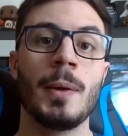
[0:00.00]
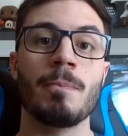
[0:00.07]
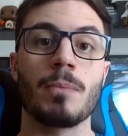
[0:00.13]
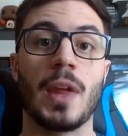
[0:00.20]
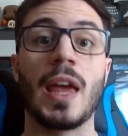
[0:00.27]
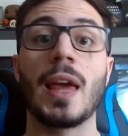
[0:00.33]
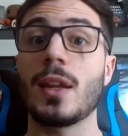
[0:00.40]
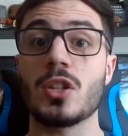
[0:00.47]

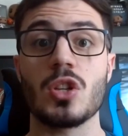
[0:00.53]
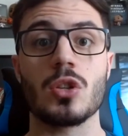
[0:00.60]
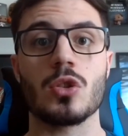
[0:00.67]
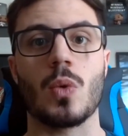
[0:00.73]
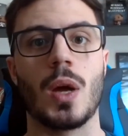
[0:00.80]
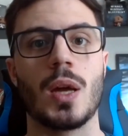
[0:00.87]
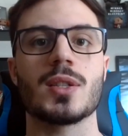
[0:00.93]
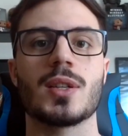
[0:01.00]
any
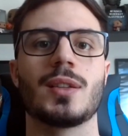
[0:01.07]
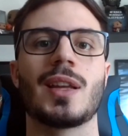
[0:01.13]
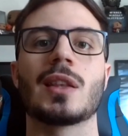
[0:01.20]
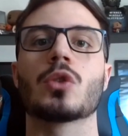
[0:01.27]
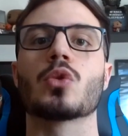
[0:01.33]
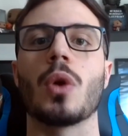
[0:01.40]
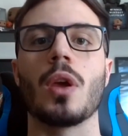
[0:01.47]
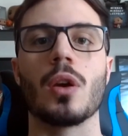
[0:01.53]
situation that
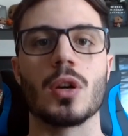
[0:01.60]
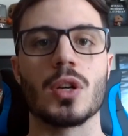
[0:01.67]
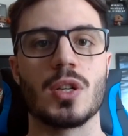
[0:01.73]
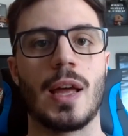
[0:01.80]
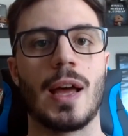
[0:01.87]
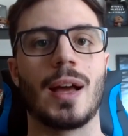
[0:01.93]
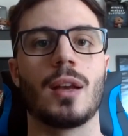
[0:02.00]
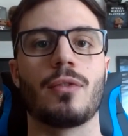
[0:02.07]
triggers
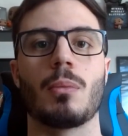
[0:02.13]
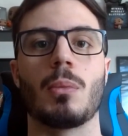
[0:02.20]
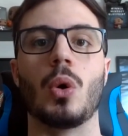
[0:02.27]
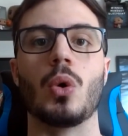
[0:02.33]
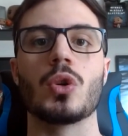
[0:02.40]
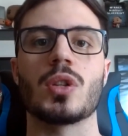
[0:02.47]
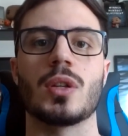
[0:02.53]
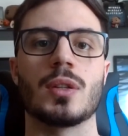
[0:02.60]
negative
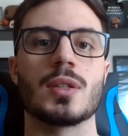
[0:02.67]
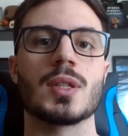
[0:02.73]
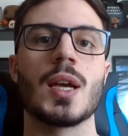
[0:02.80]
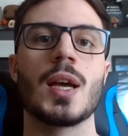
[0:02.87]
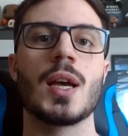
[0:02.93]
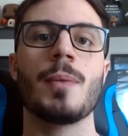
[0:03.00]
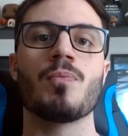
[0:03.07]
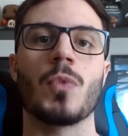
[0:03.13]
emotions.
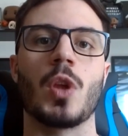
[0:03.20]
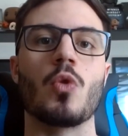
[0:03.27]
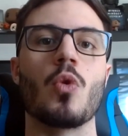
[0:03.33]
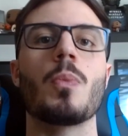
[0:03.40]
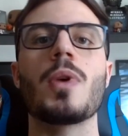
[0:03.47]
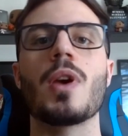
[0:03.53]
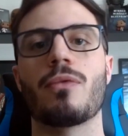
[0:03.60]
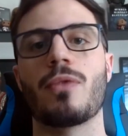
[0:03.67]
It would
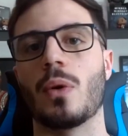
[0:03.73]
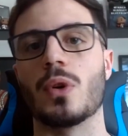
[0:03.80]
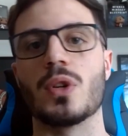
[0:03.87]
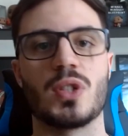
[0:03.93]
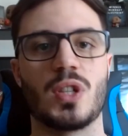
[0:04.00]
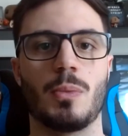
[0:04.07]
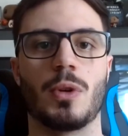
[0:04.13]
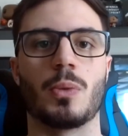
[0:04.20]
be a very
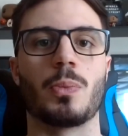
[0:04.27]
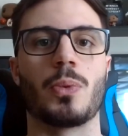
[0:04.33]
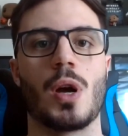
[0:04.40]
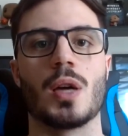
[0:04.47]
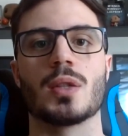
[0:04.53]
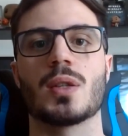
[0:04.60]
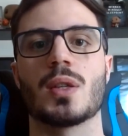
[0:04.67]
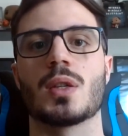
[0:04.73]
similar
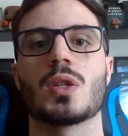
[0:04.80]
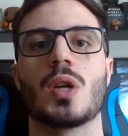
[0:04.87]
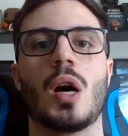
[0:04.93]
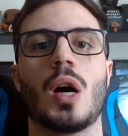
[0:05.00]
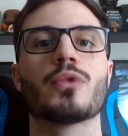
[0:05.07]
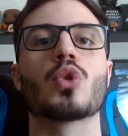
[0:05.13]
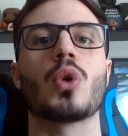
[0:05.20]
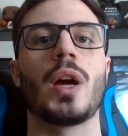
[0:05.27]
process
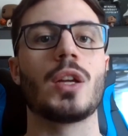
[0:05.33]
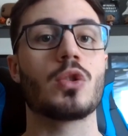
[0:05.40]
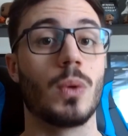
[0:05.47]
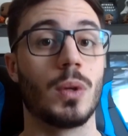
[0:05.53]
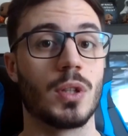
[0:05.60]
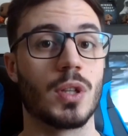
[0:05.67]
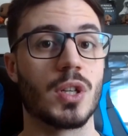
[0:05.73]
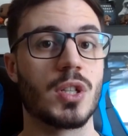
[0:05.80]
of trying to
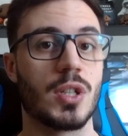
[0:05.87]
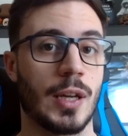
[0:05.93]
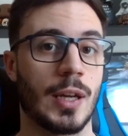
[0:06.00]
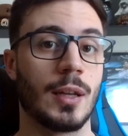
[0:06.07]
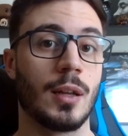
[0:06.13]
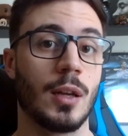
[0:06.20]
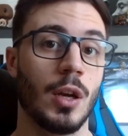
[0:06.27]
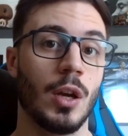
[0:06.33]
understand
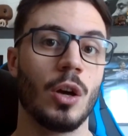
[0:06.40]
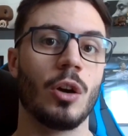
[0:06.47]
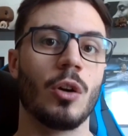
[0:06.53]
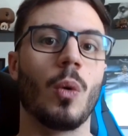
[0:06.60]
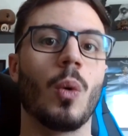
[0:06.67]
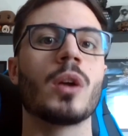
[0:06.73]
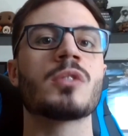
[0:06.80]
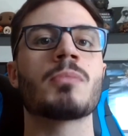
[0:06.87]
it.
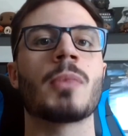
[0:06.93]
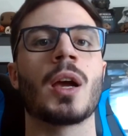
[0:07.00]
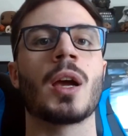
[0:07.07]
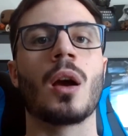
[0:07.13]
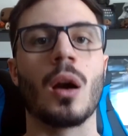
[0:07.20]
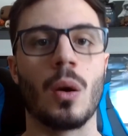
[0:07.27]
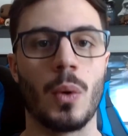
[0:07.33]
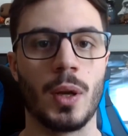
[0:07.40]
What is my
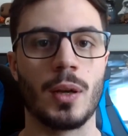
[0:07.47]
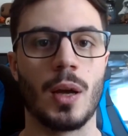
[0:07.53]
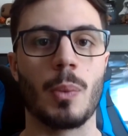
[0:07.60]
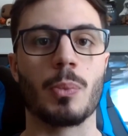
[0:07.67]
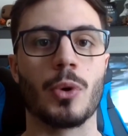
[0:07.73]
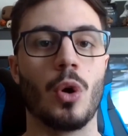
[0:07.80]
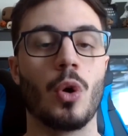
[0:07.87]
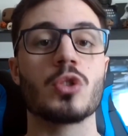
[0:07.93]
current
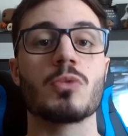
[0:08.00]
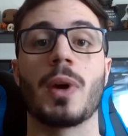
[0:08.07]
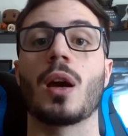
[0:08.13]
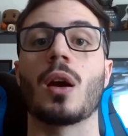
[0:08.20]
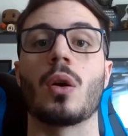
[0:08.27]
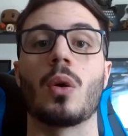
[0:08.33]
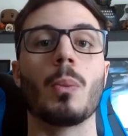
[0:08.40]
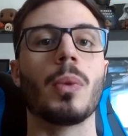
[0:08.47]
approach, my
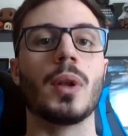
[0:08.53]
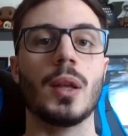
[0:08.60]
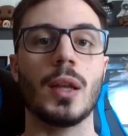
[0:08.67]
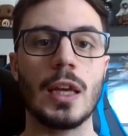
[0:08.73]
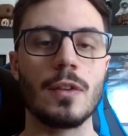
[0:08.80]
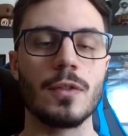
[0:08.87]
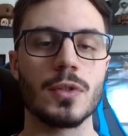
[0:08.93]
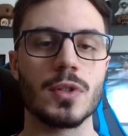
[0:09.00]
current
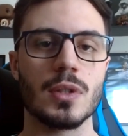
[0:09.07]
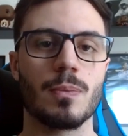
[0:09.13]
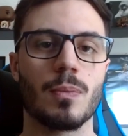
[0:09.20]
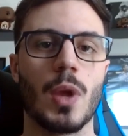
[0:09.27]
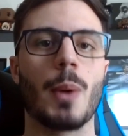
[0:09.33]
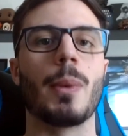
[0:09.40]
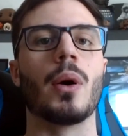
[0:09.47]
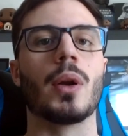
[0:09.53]
beliefs
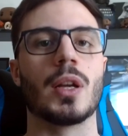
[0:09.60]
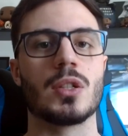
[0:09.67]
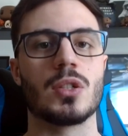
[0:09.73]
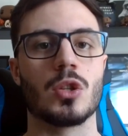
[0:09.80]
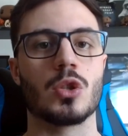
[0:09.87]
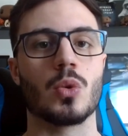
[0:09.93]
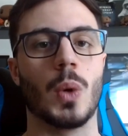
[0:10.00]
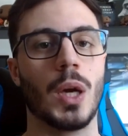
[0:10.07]
about that
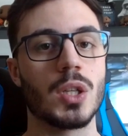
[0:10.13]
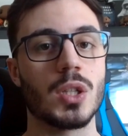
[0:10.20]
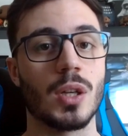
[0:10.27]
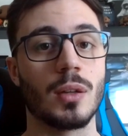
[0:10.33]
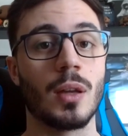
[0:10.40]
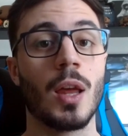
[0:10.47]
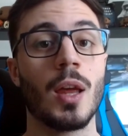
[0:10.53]
situation,